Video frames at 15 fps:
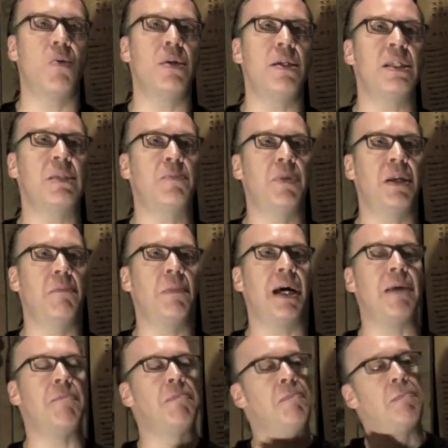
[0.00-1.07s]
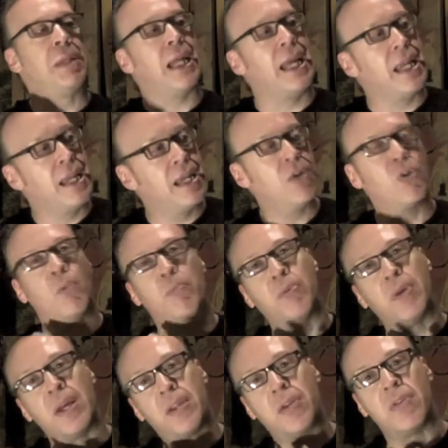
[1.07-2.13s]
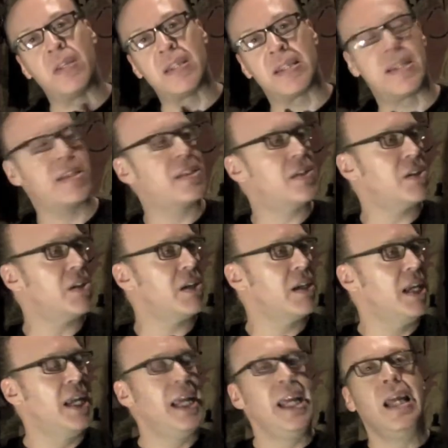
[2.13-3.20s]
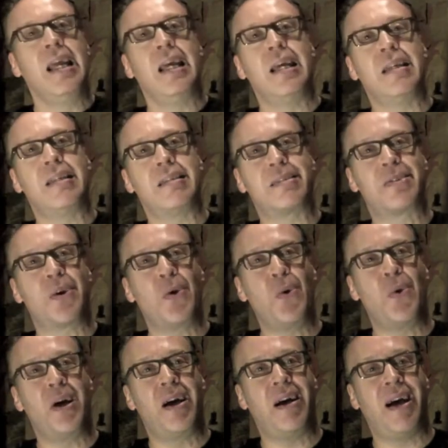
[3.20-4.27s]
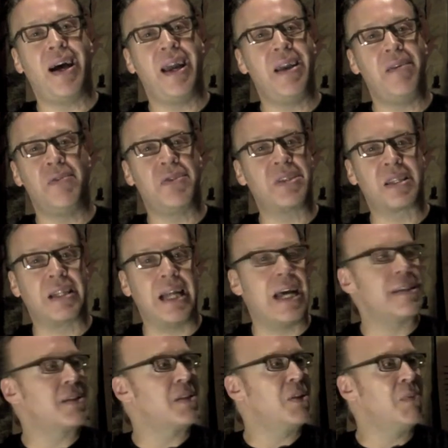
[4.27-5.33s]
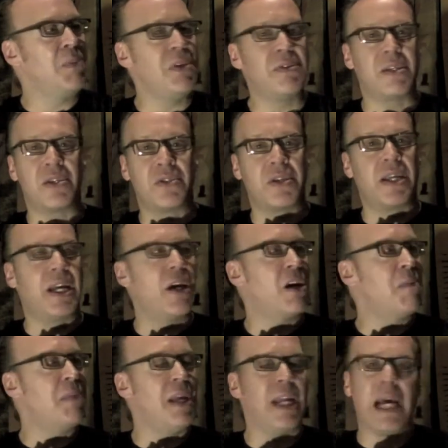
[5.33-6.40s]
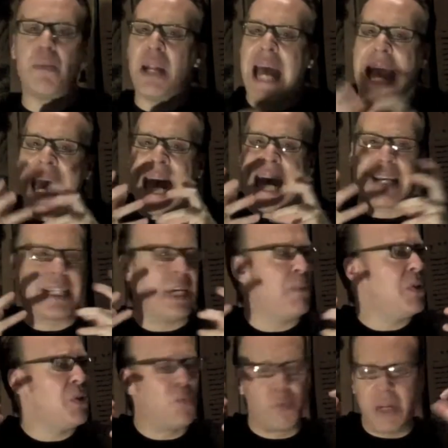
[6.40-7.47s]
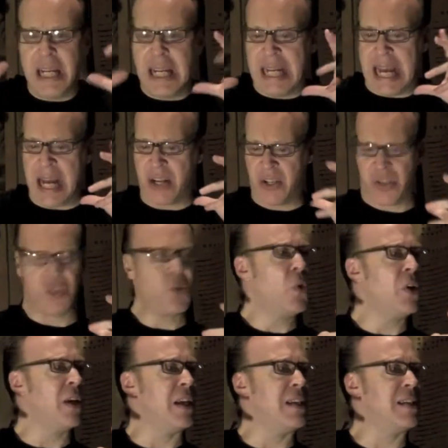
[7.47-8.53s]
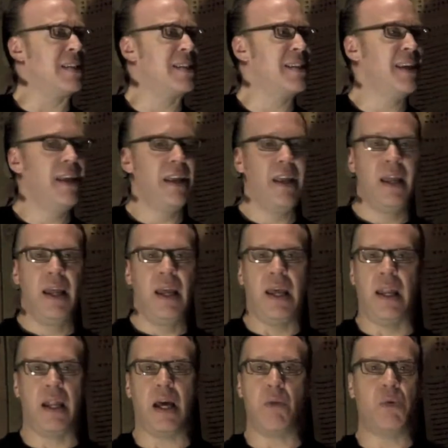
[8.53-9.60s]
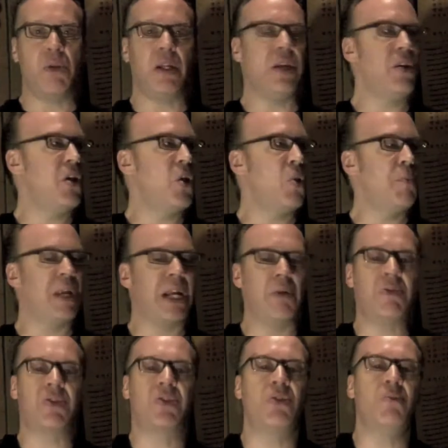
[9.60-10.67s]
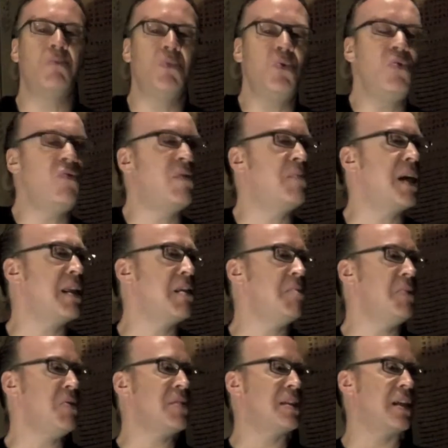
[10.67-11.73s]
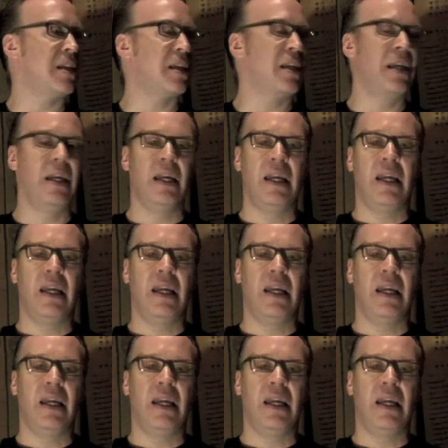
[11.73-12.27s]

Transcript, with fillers: always been my blanket or brother and sister, and so uh, I just classical music took care of me, and I would act. I would reenact stories and not really know. But I was so moved by the music